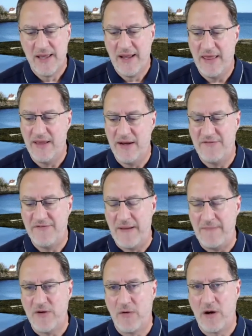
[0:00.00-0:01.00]
And then in
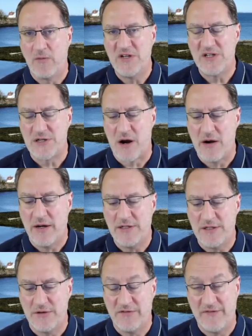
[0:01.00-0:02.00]
February, we started
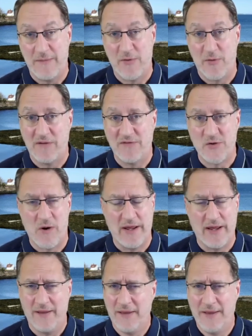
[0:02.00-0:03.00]
to February of 20,